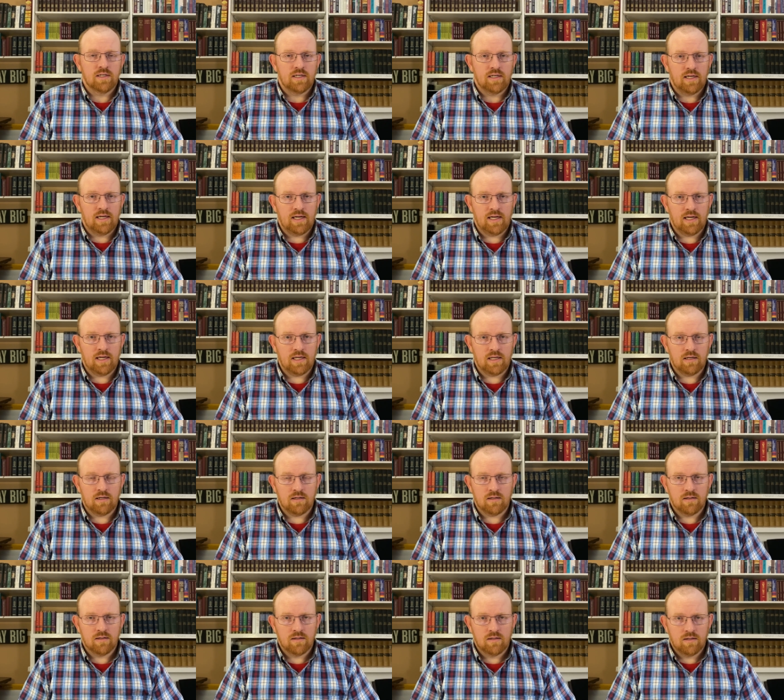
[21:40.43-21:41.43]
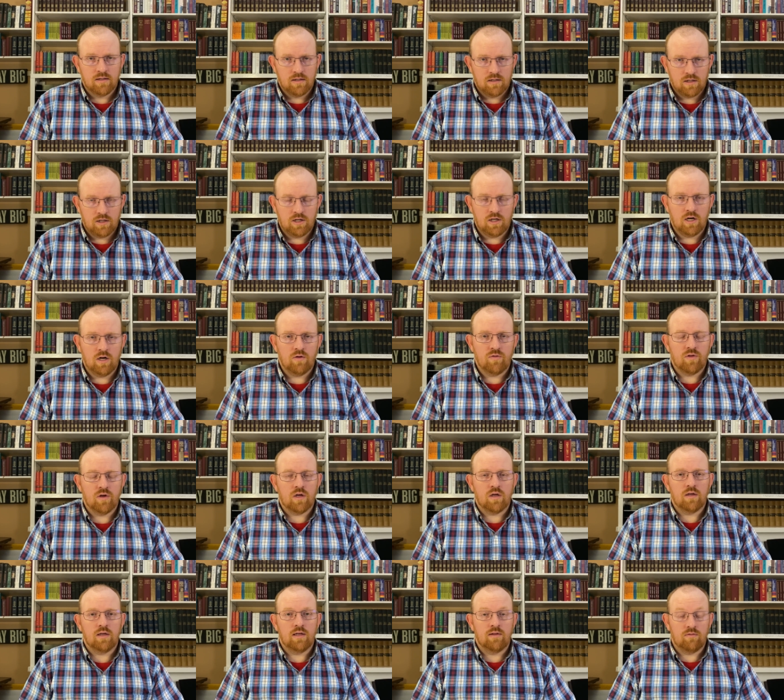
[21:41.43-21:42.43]
in you know the
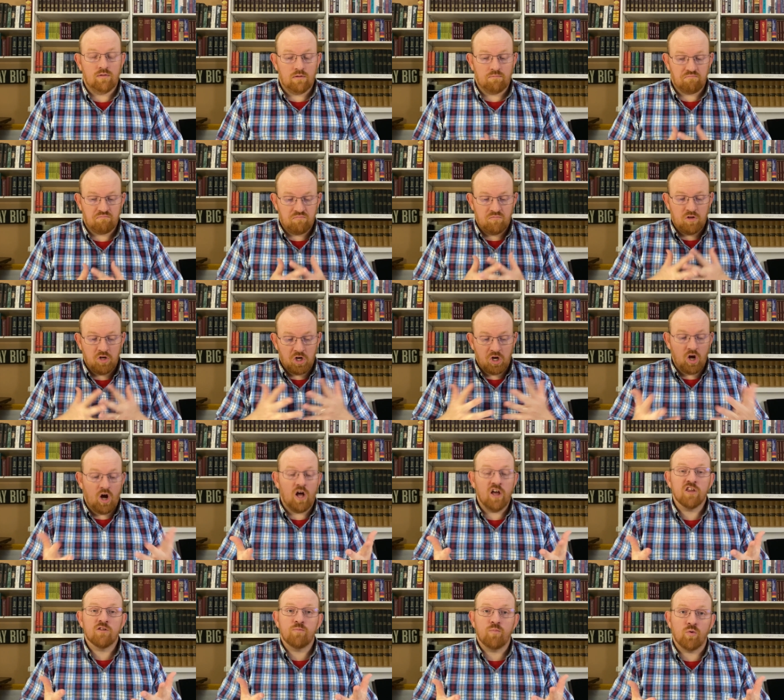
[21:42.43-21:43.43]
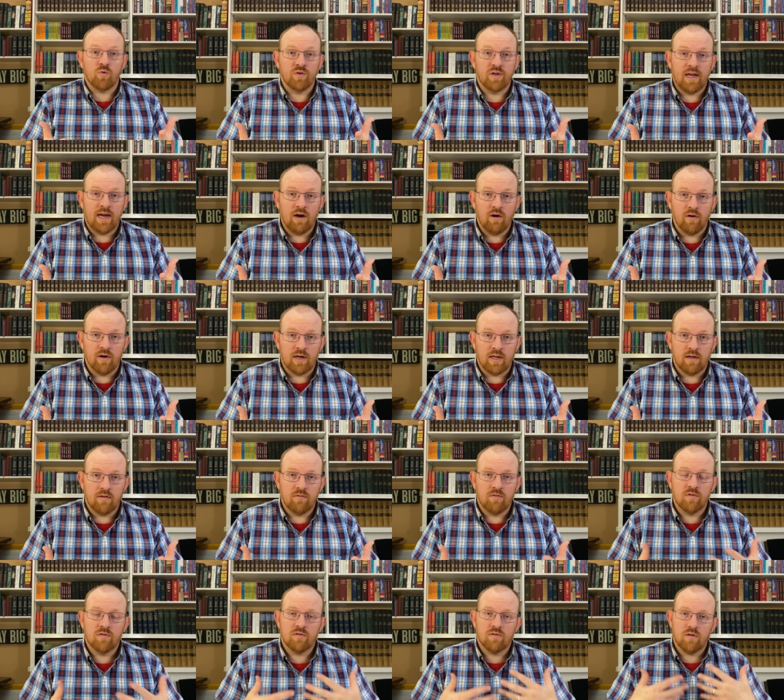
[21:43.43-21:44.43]
in the, the gospel
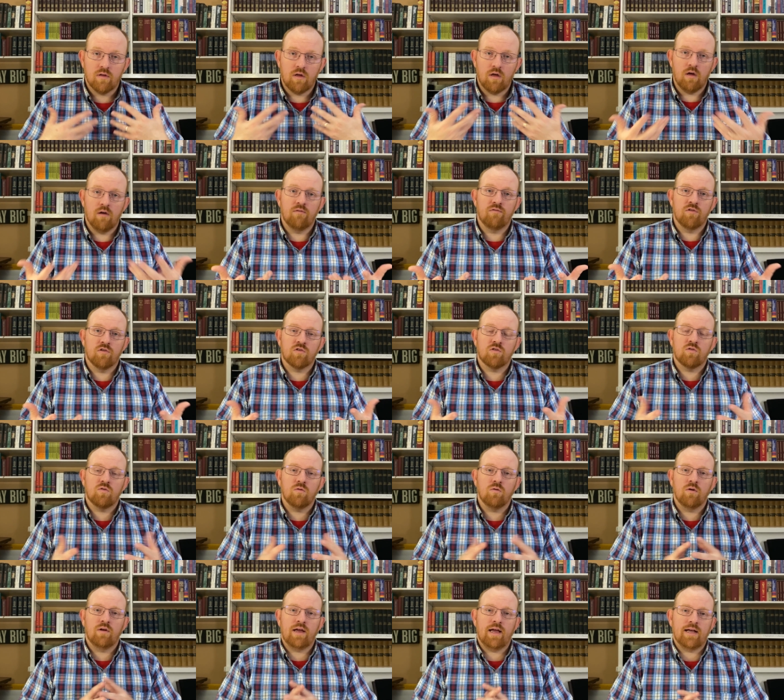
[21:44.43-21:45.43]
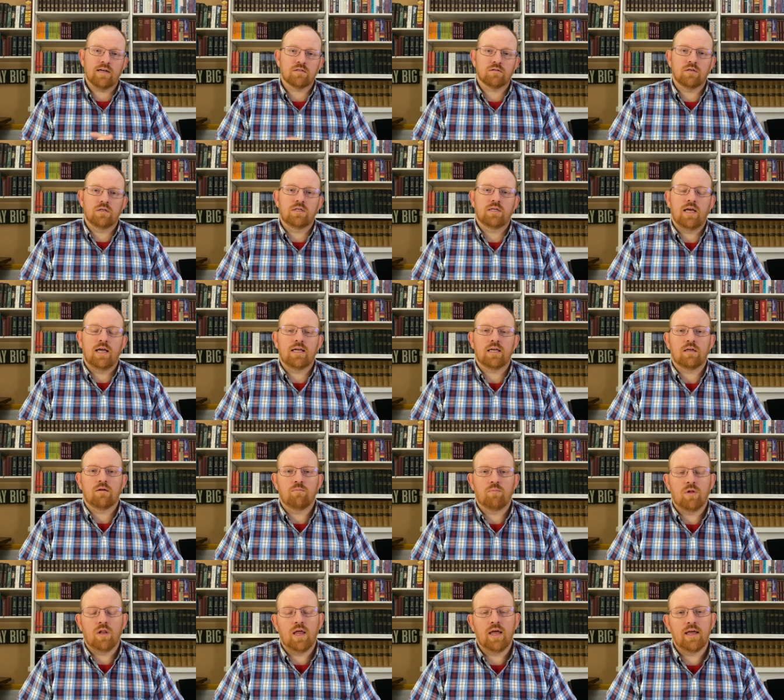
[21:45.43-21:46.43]
narratives of the story actually taking
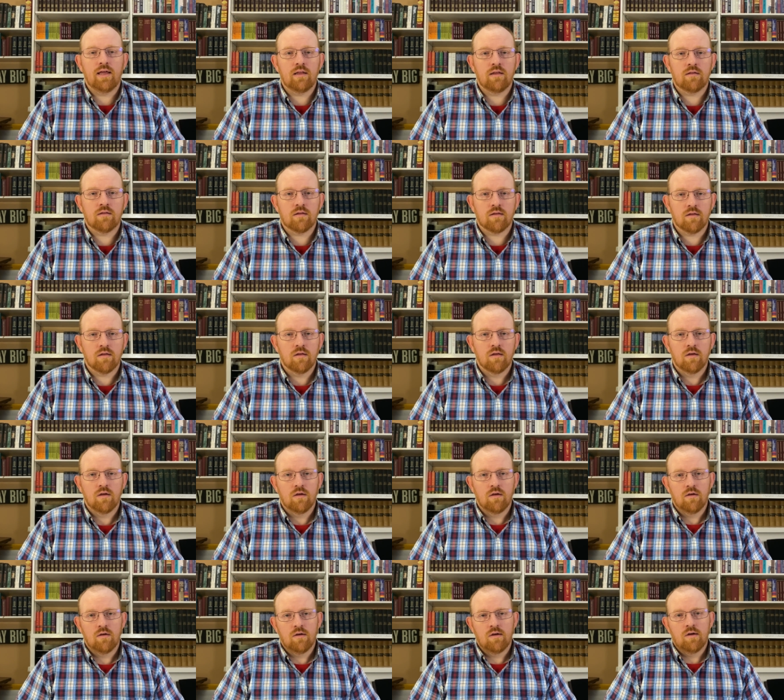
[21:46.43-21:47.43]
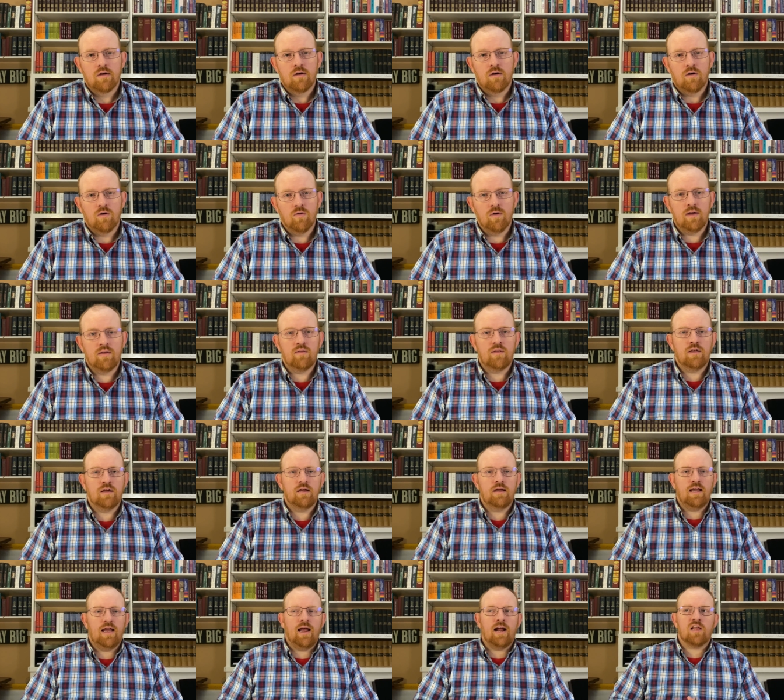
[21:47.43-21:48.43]
place, or in
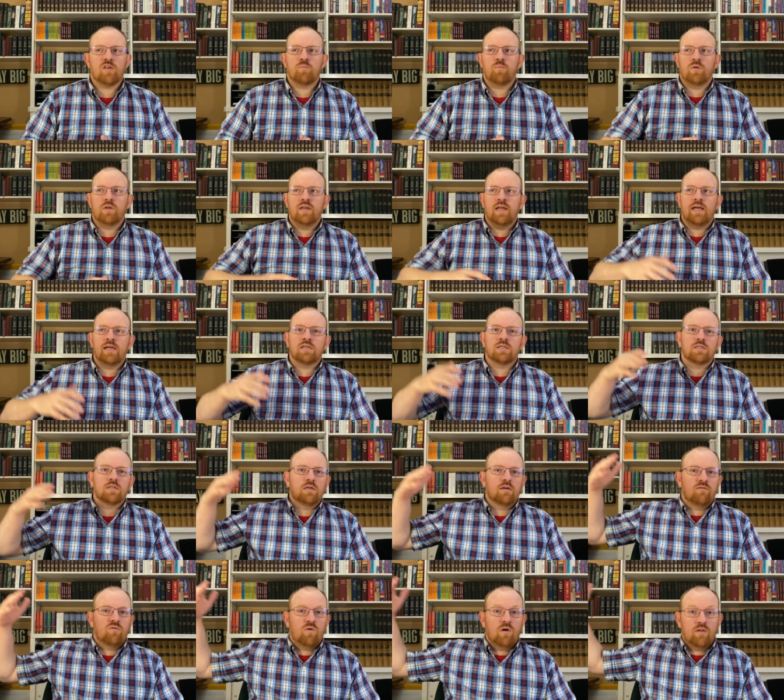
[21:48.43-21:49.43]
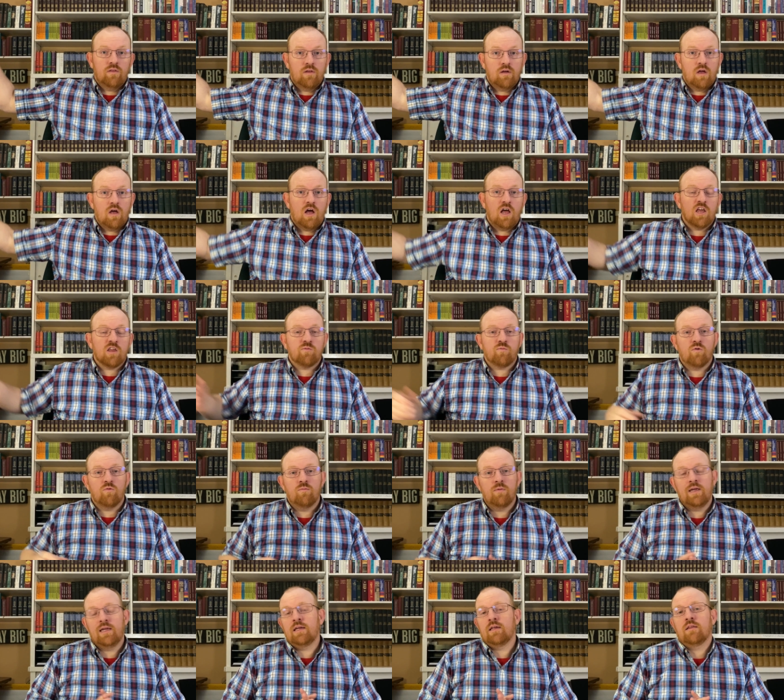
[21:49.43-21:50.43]
the explanation of what the gospel
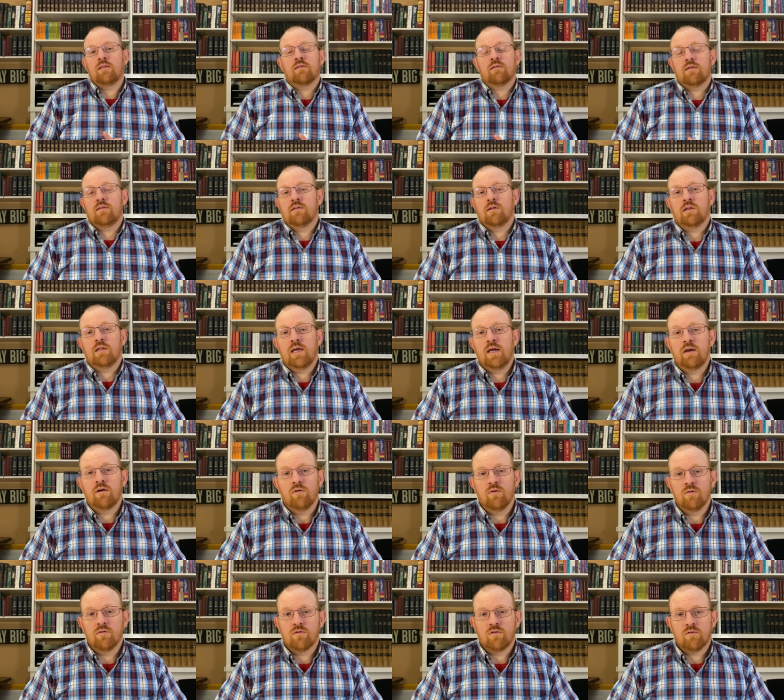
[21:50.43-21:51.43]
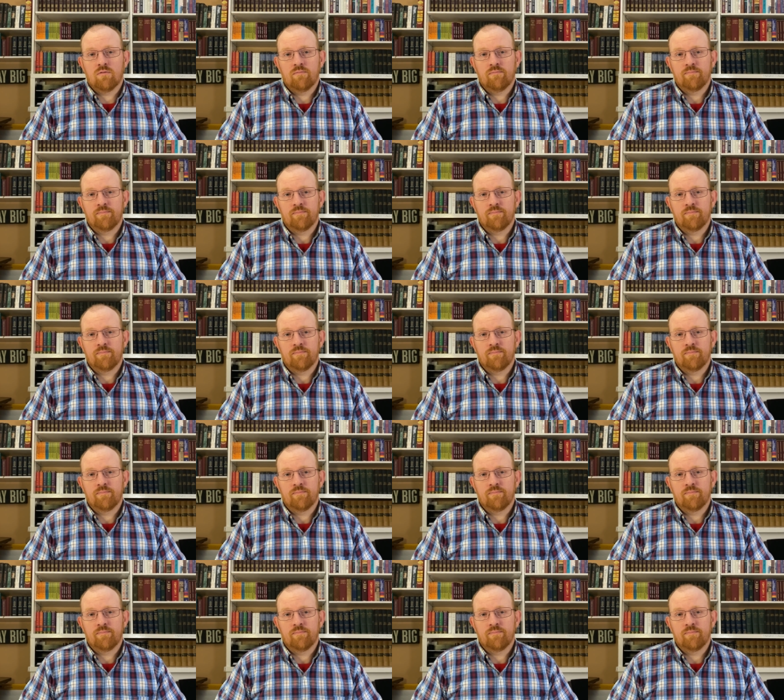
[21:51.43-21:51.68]
means in the letters.